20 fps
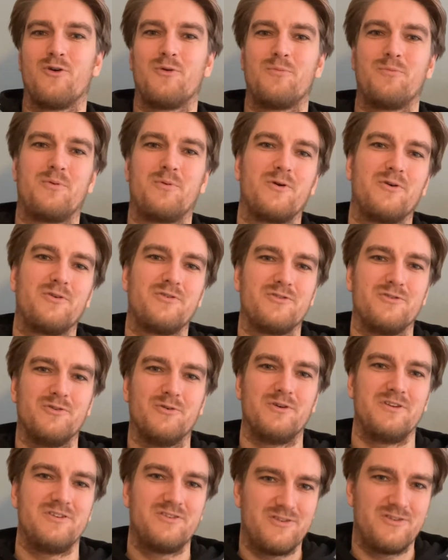personal
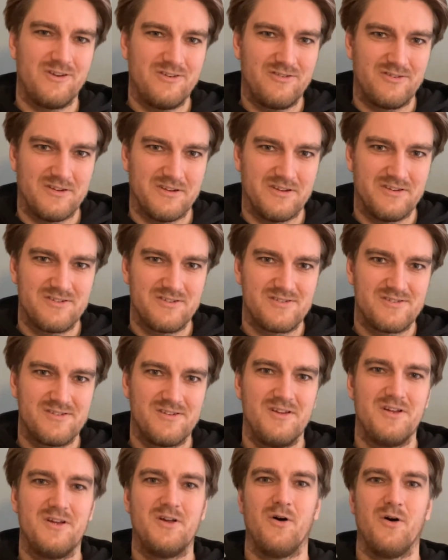insistence
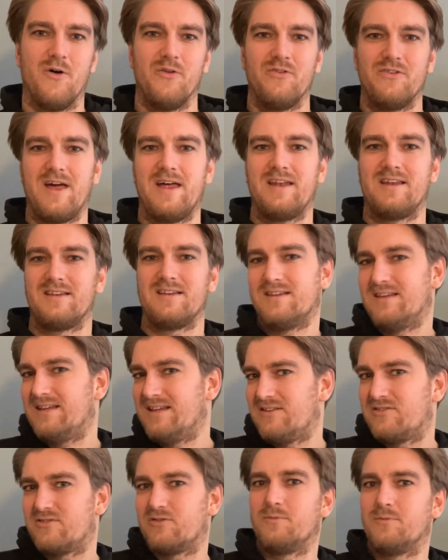on that it
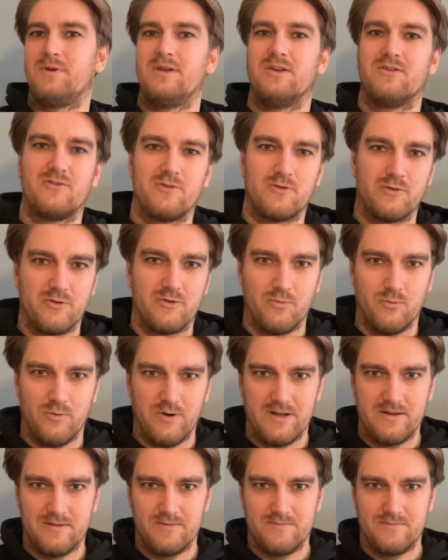needs to be a certain way,
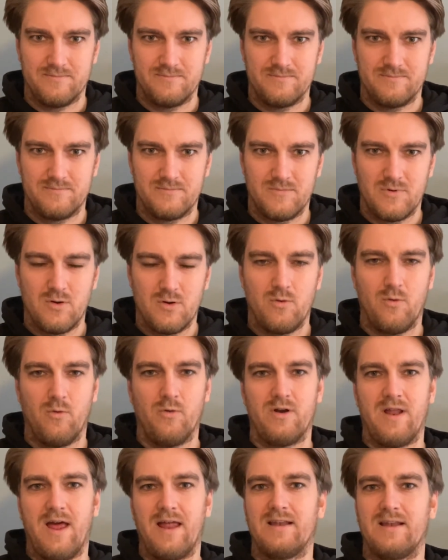or
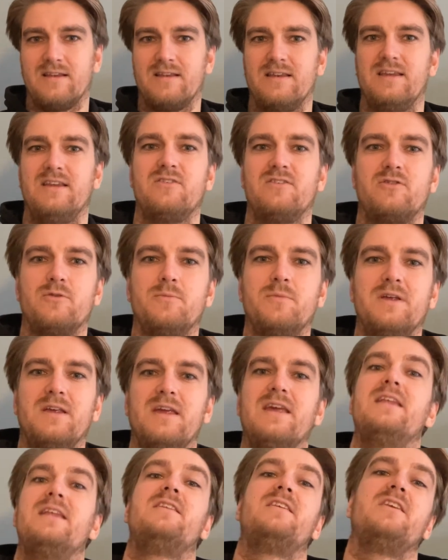that it needs to be
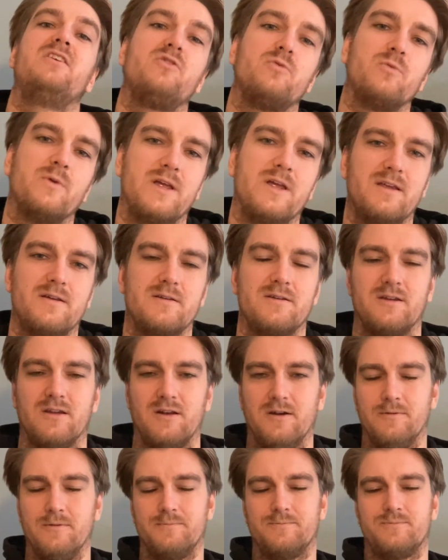in this way. You
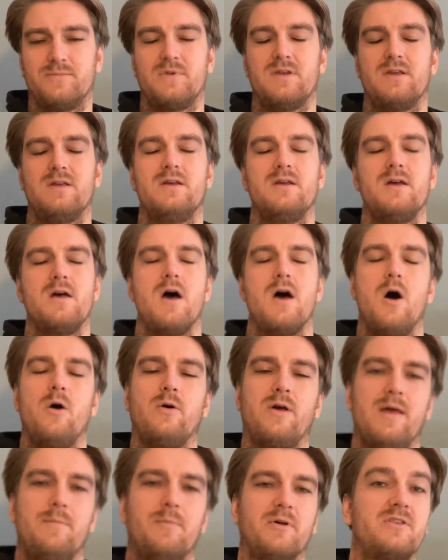know?
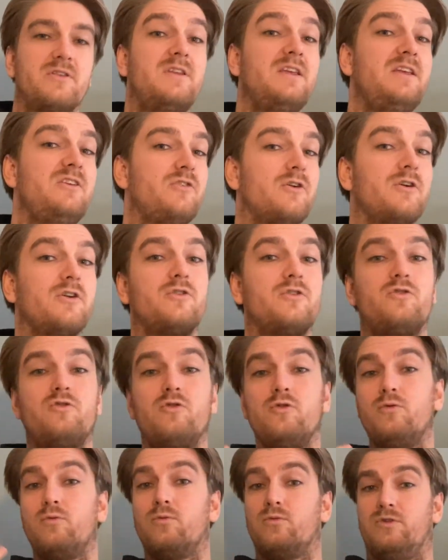Okay, but these are the
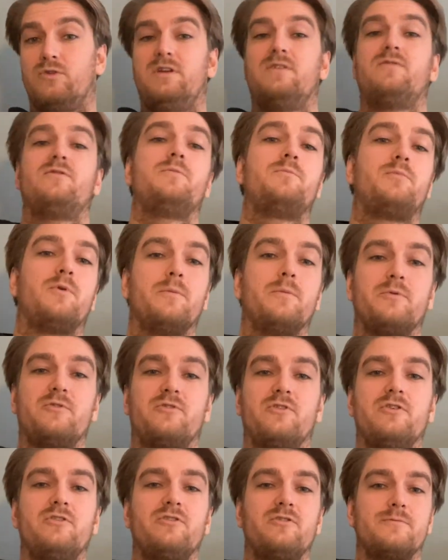two different
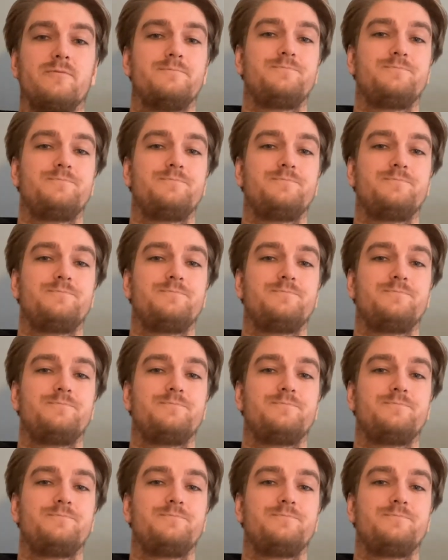purposes.